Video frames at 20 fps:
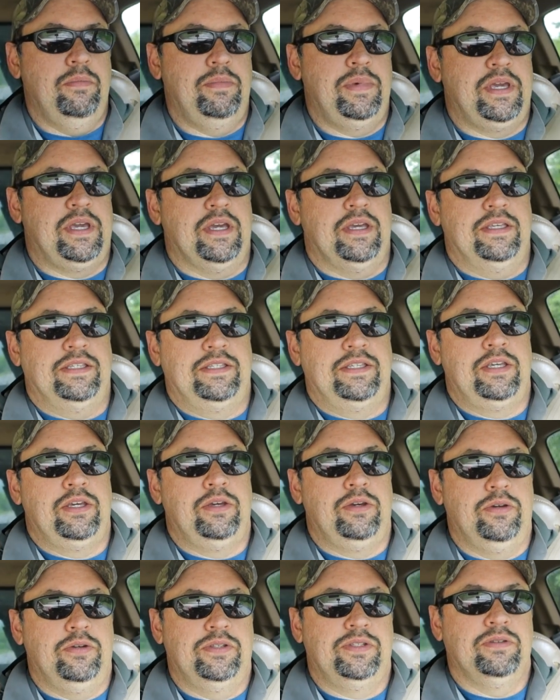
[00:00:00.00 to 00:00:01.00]
because
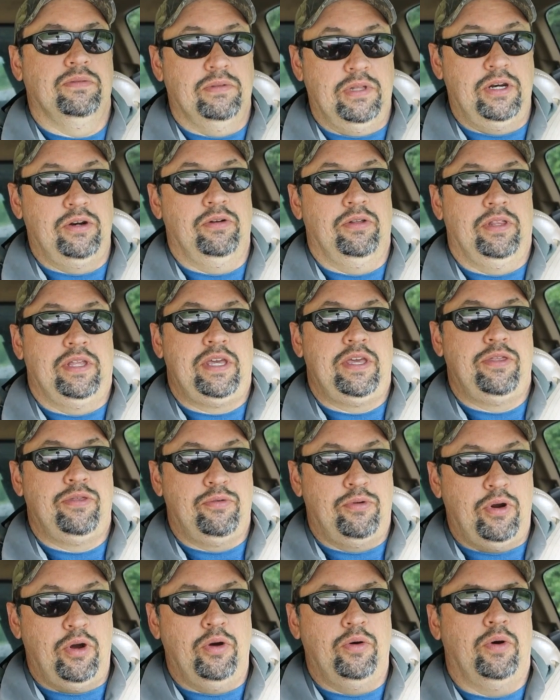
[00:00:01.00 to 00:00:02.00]
you literally
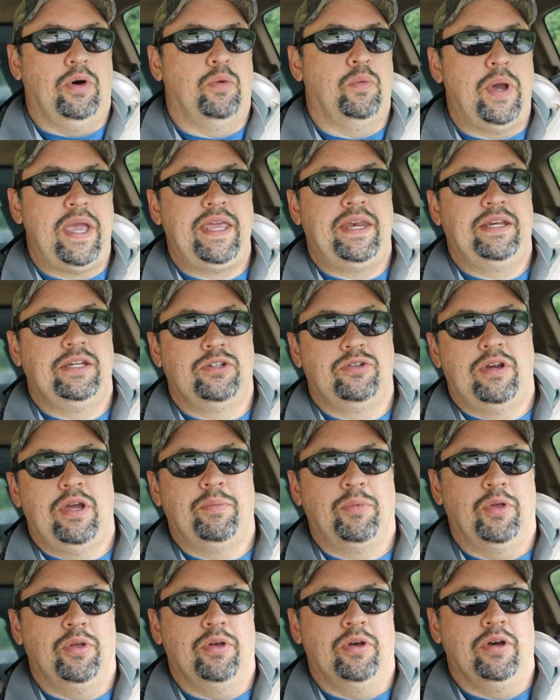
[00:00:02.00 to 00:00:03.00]
throw a weighted
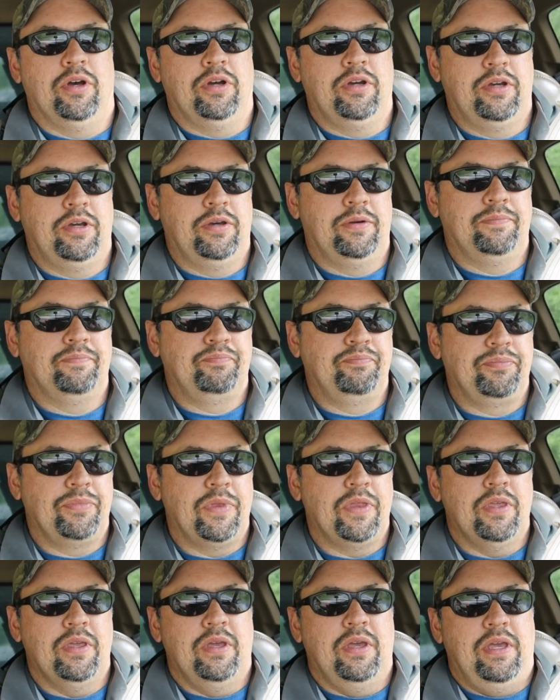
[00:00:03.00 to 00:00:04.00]
treble hook
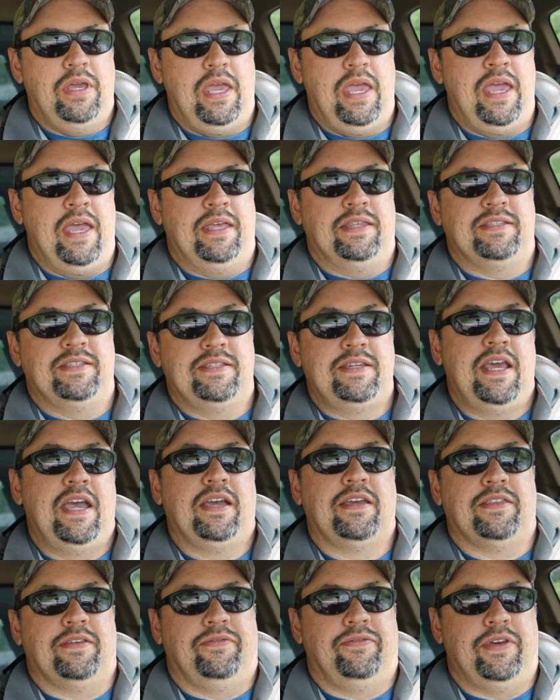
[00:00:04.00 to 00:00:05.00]
and
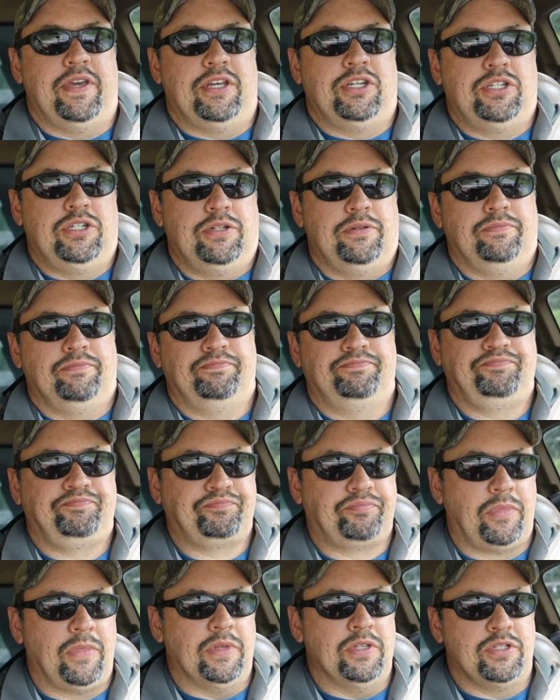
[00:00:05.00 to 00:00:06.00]
snag the fish.
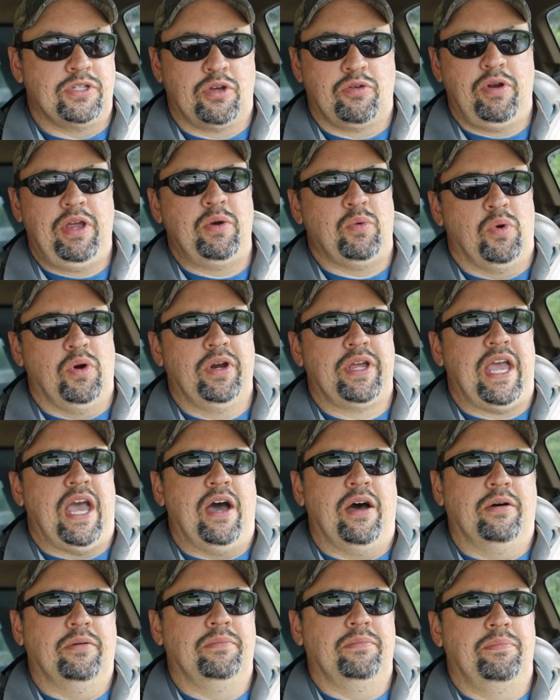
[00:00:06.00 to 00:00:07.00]
It's a great
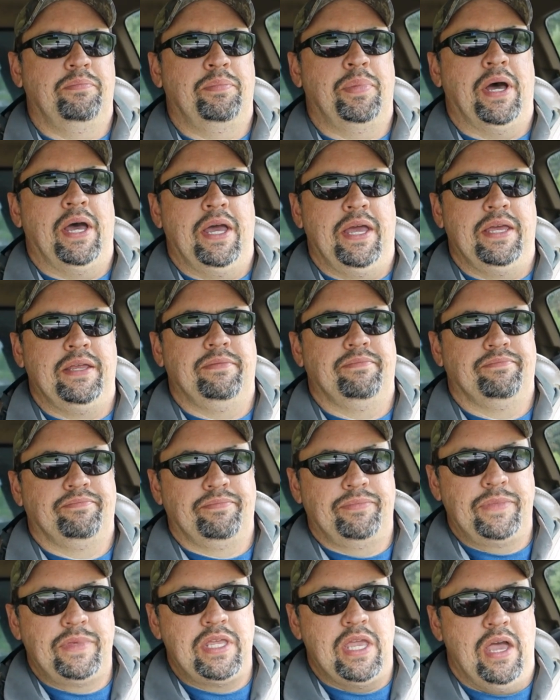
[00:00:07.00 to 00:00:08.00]
workout, but
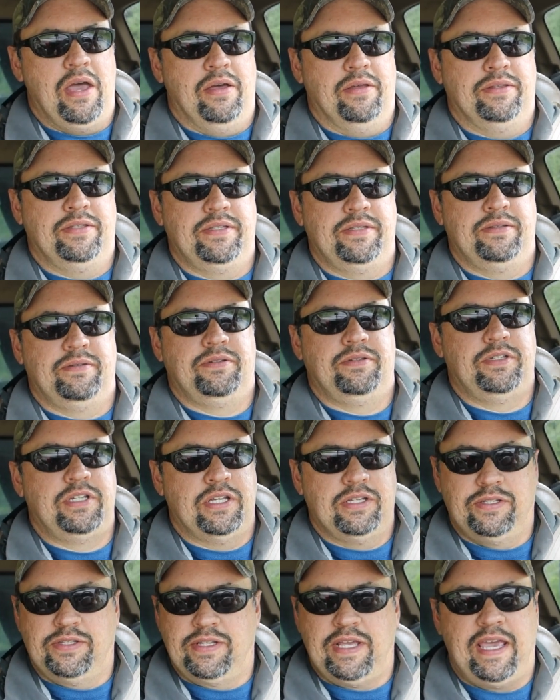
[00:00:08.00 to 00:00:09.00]
yeah, it's
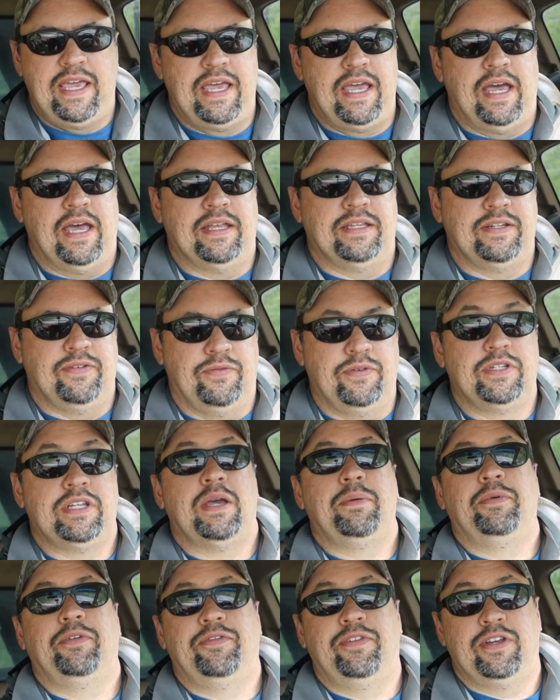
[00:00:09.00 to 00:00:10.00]
just a uh, different
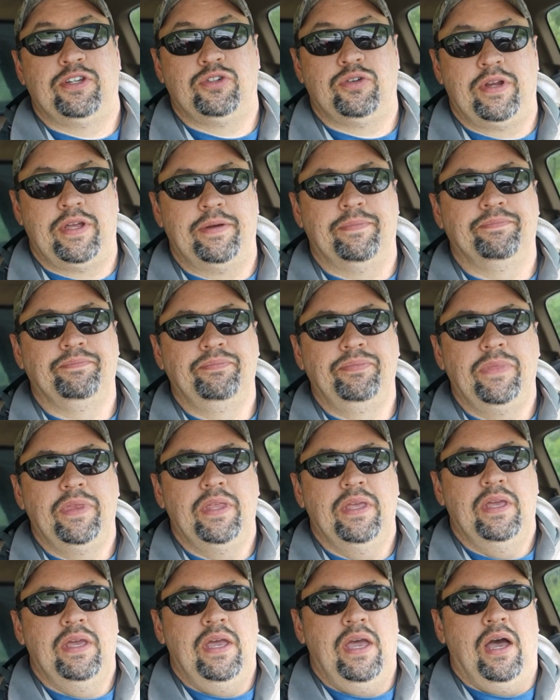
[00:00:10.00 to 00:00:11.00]
type of fishery.
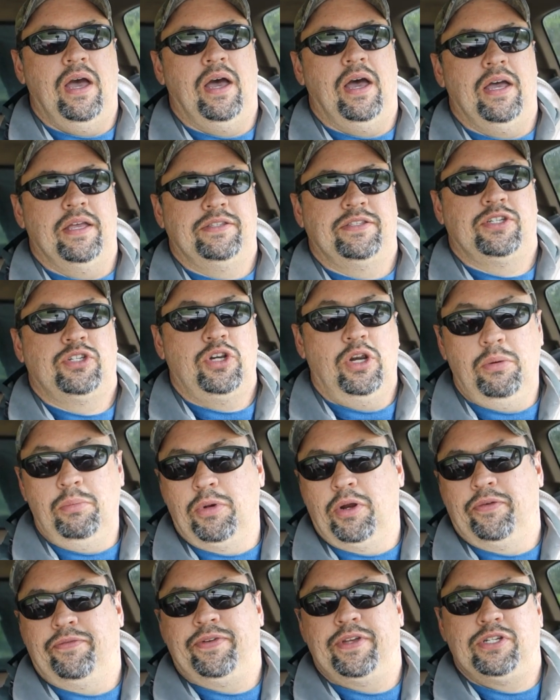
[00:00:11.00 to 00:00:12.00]
Uh, it's a
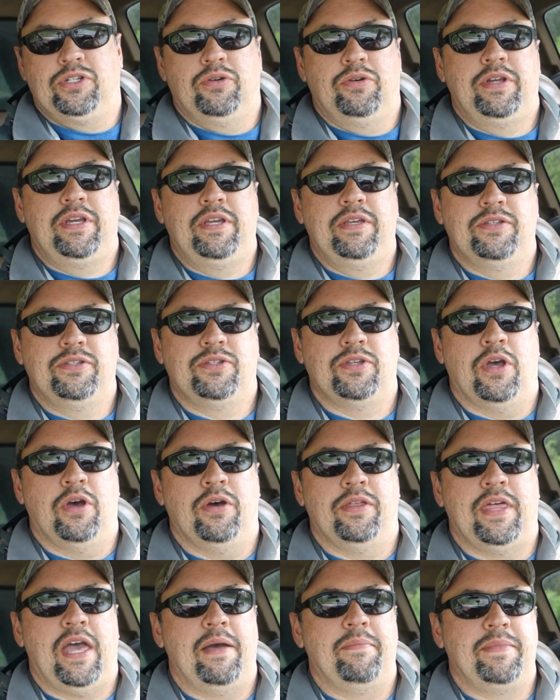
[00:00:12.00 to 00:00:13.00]
terminal fishery,
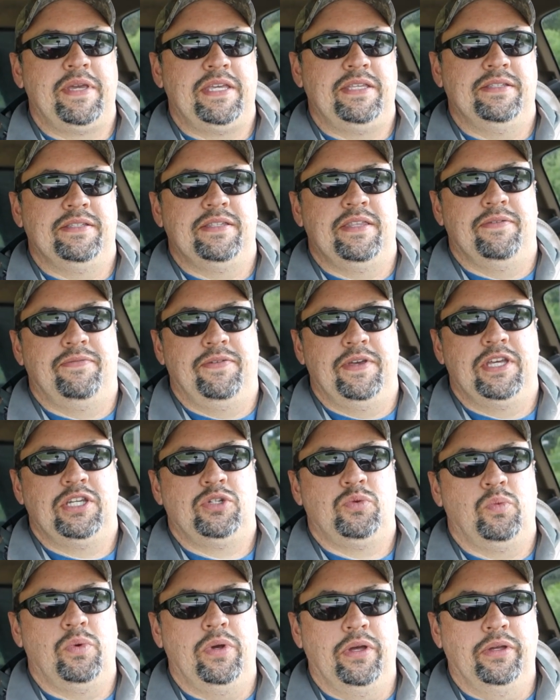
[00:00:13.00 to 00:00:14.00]
so that means the
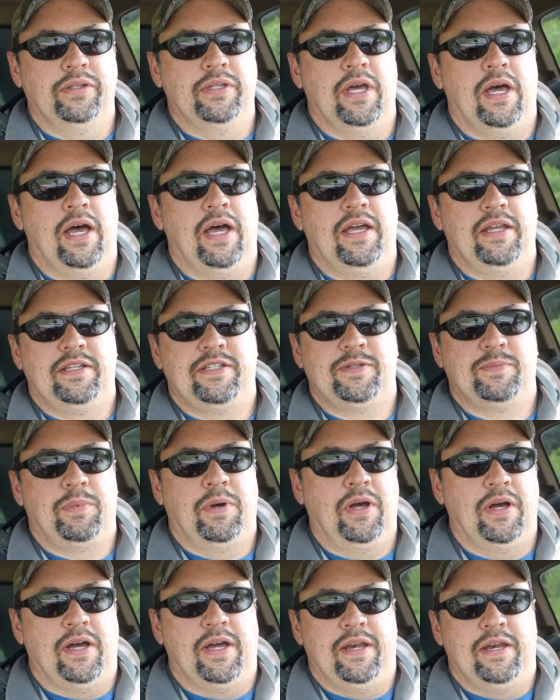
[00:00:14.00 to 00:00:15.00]
fish will not
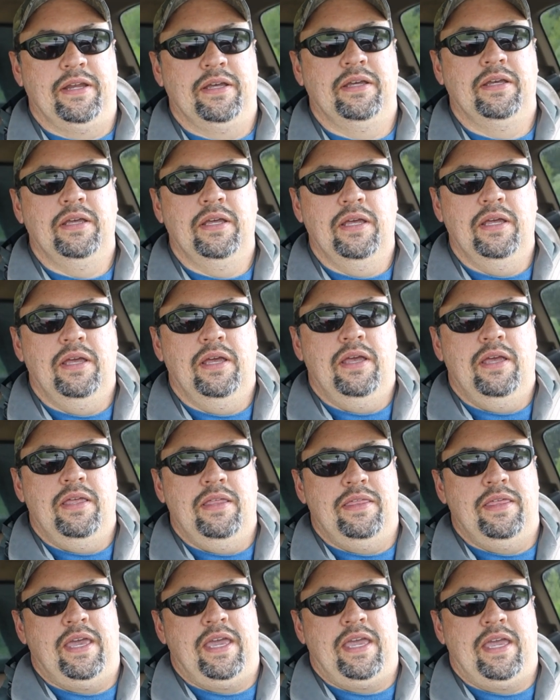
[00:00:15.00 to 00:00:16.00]

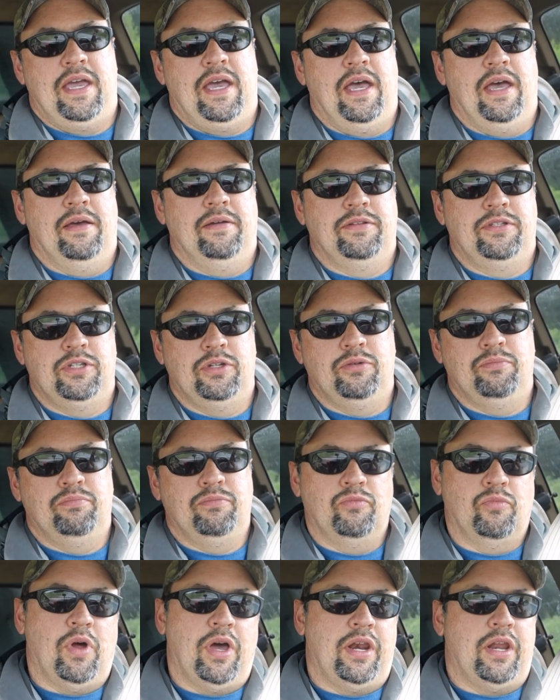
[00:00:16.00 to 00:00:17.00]
spawn. They uh, do
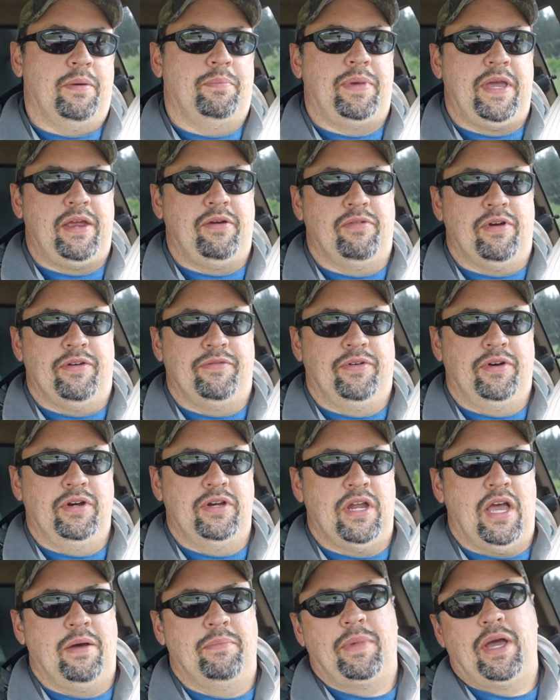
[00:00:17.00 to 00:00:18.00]
run up a river,
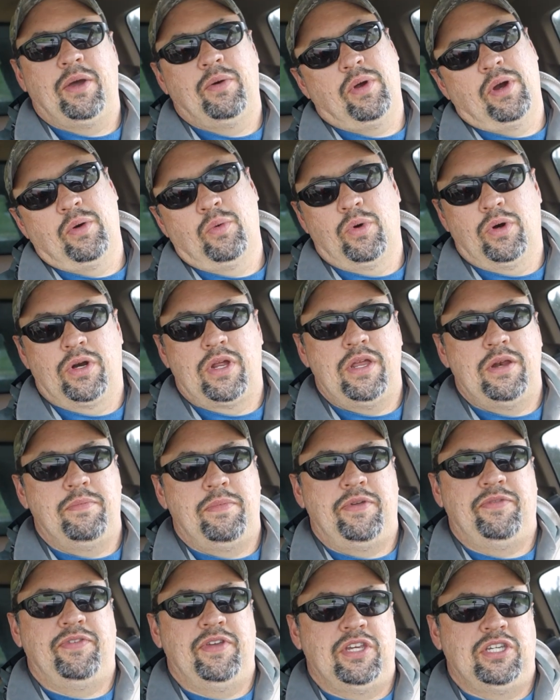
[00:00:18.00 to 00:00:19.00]
not by where we're going
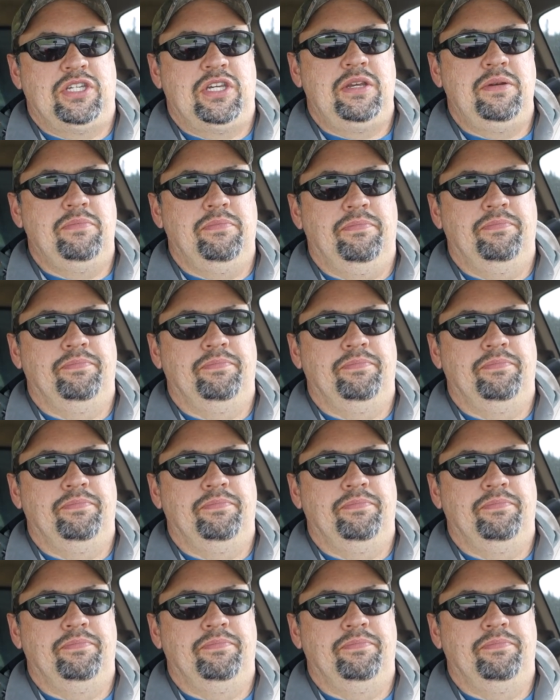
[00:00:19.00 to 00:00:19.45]
to be fishing,